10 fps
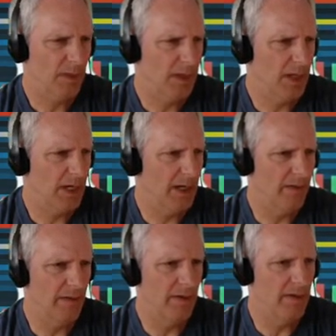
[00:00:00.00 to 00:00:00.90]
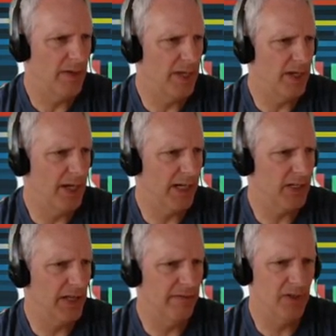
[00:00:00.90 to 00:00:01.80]
Uh, then the
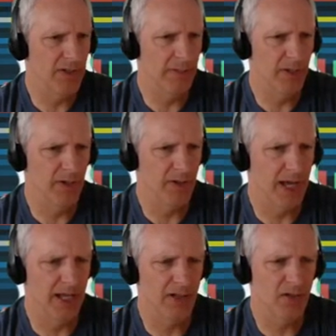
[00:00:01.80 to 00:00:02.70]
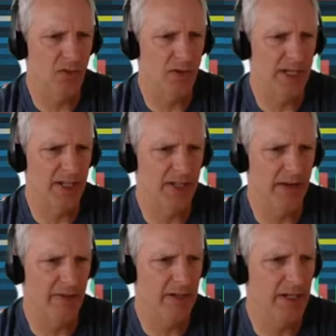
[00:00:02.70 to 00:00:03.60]
next level is up here at
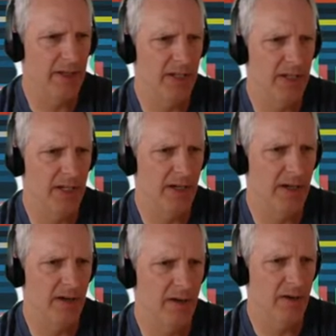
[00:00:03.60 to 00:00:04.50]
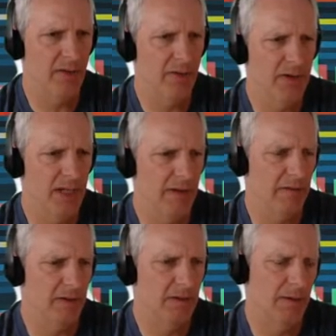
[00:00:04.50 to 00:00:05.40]
27 and then uh, our 30 level.